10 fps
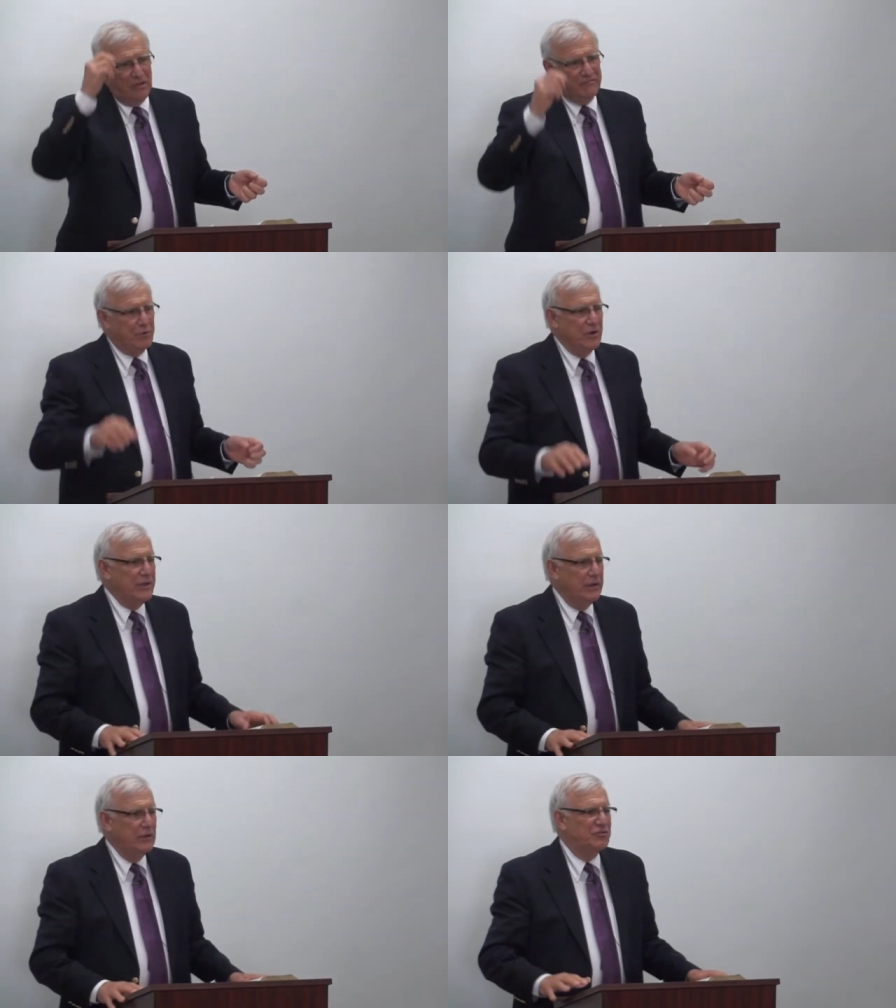of
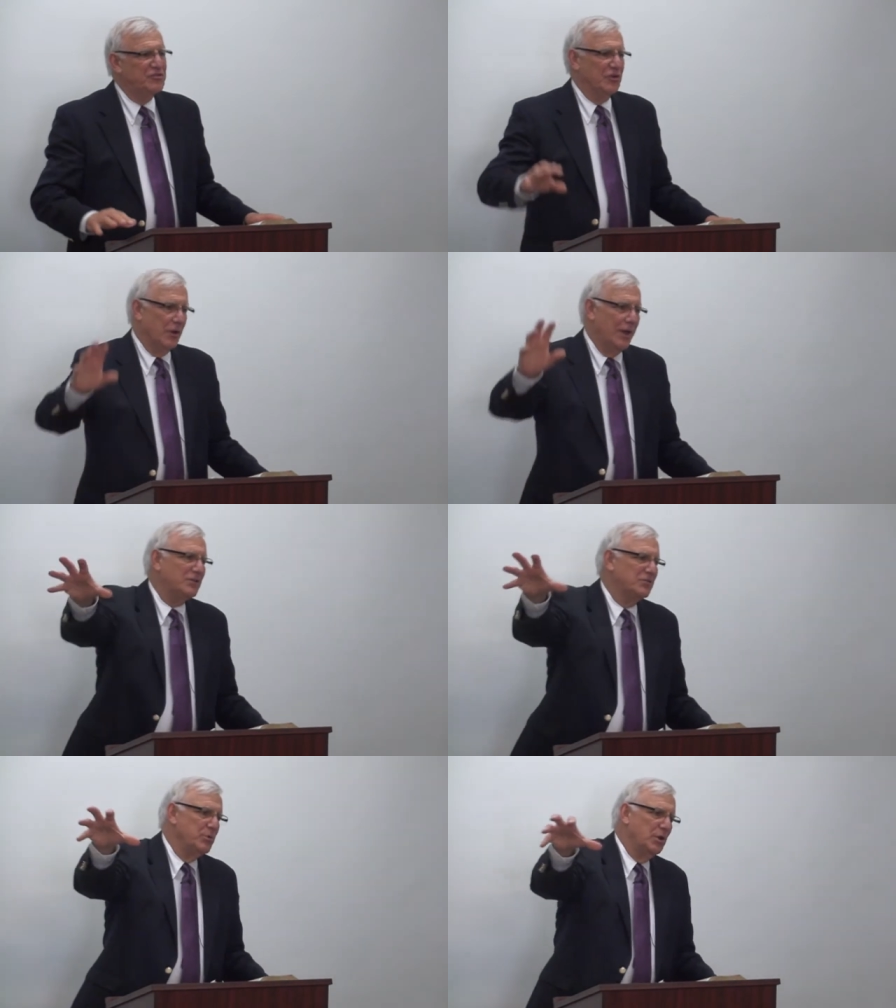bringing
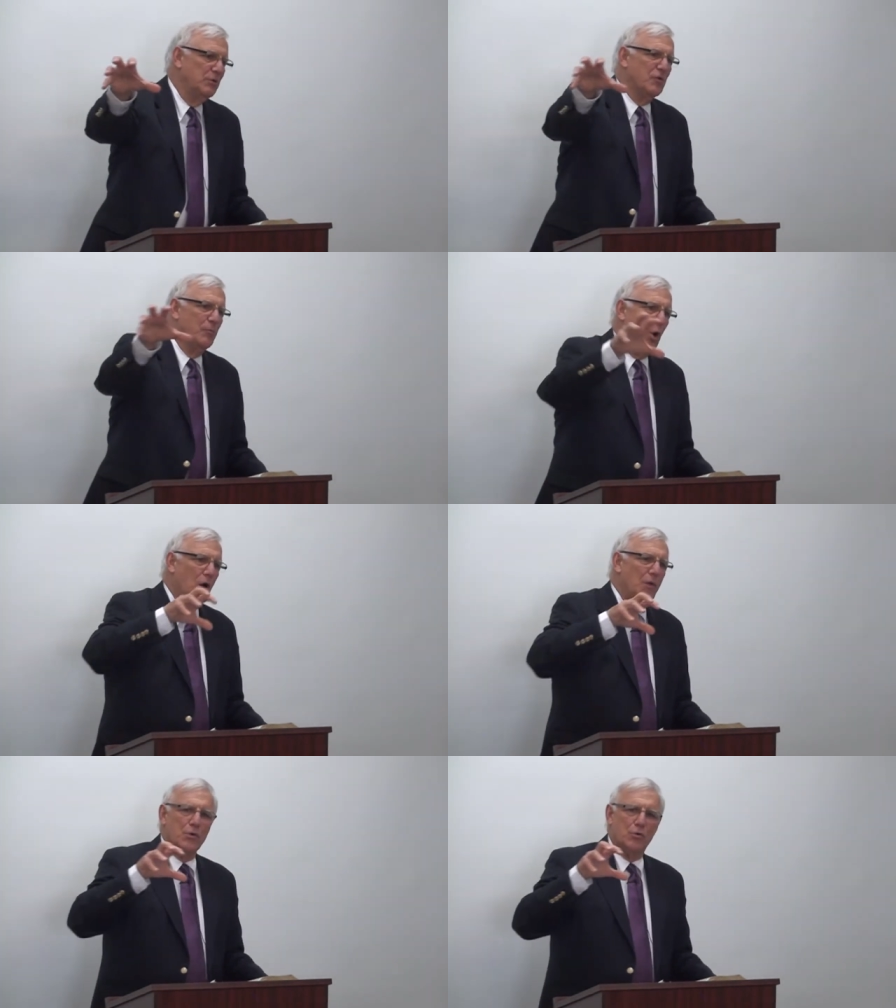select men from
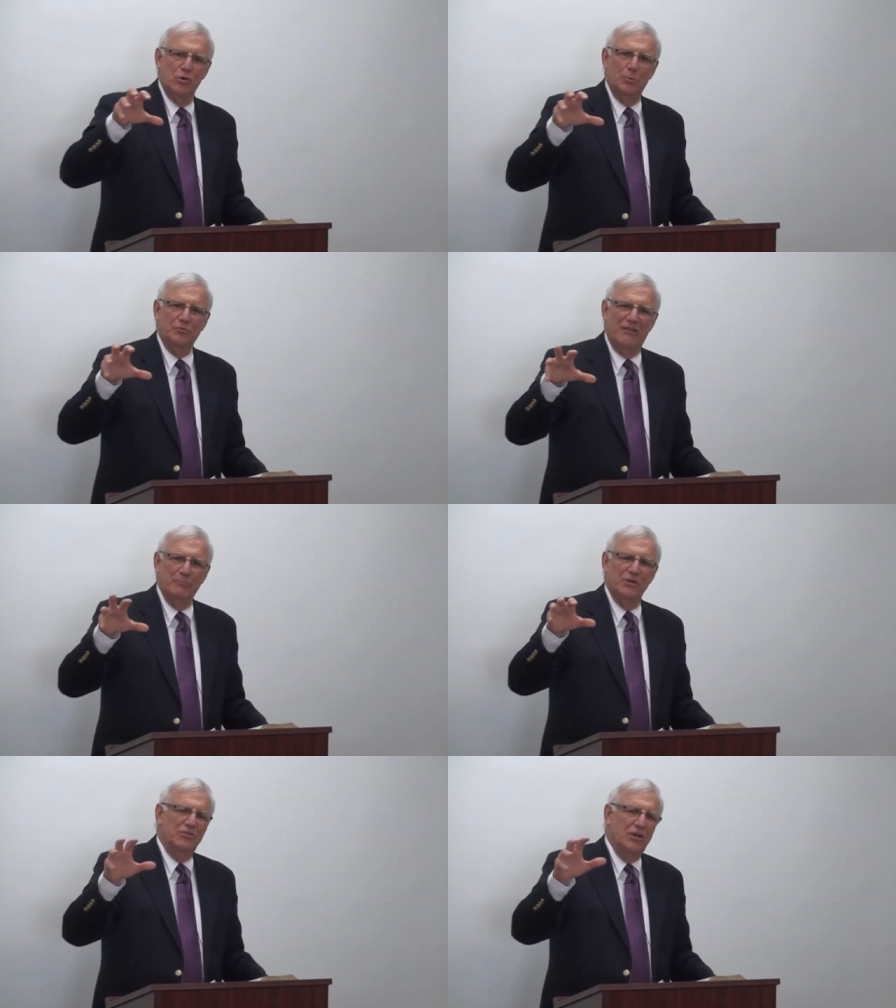all the groups.
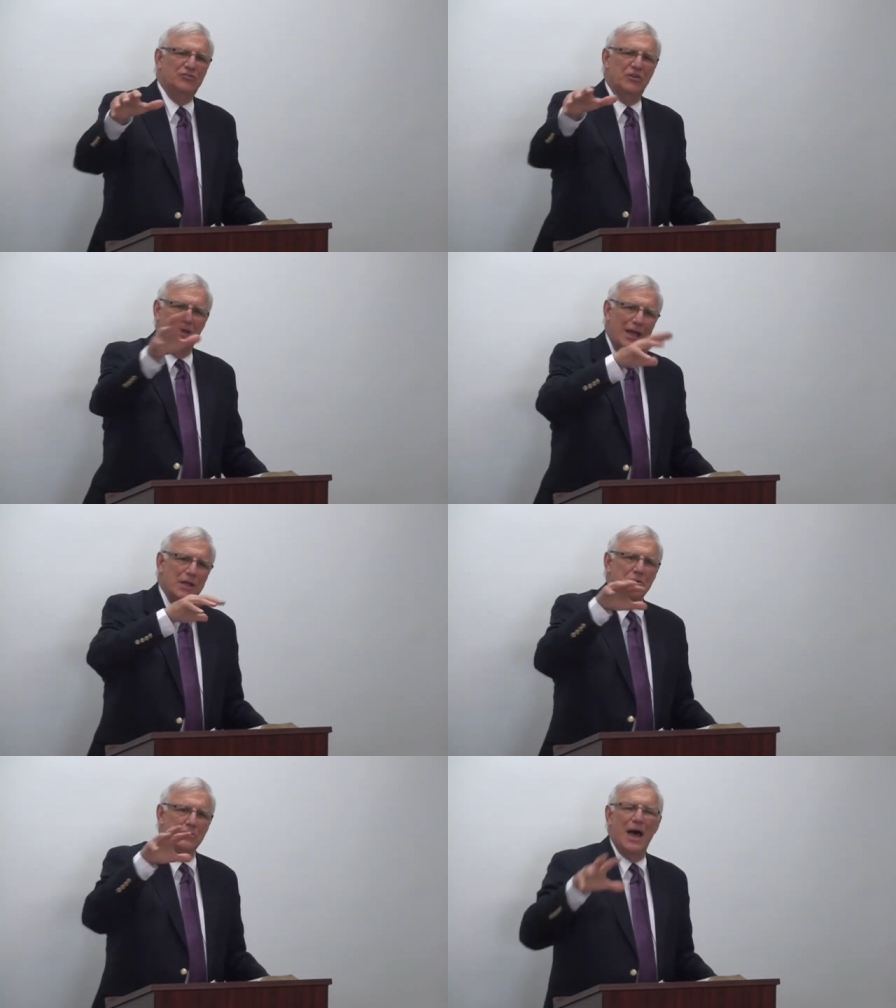I've been teaching
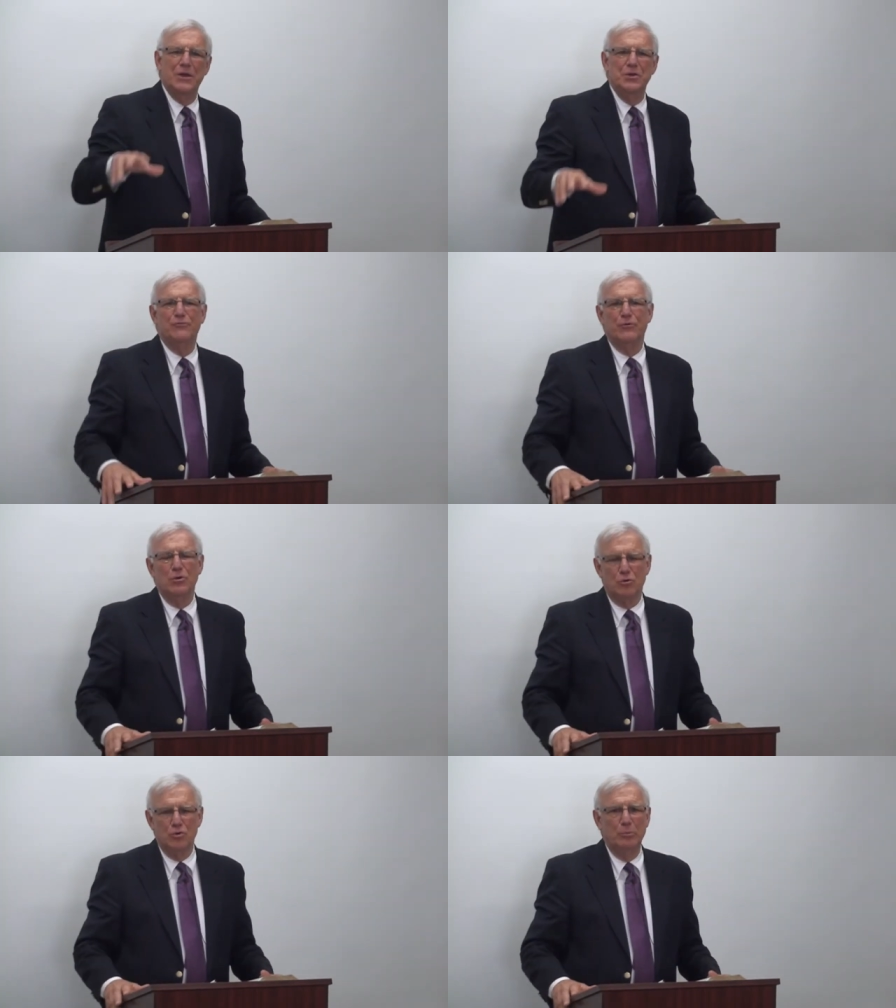eight or nine
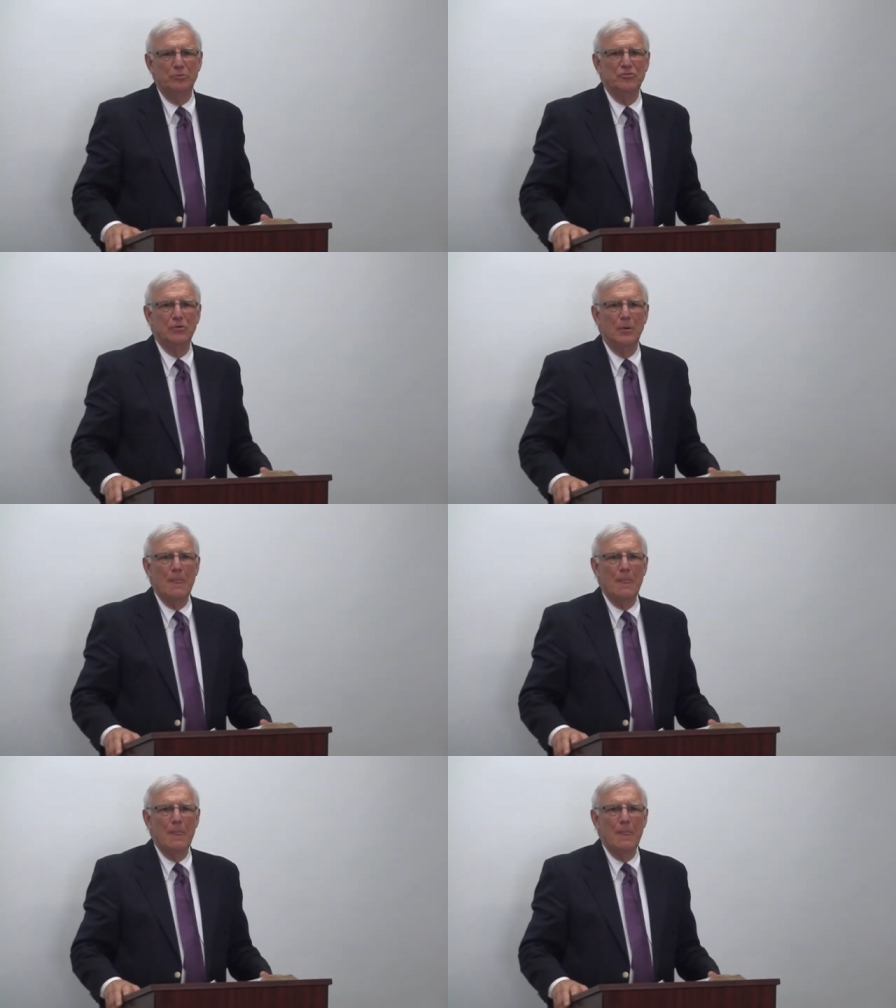different groups.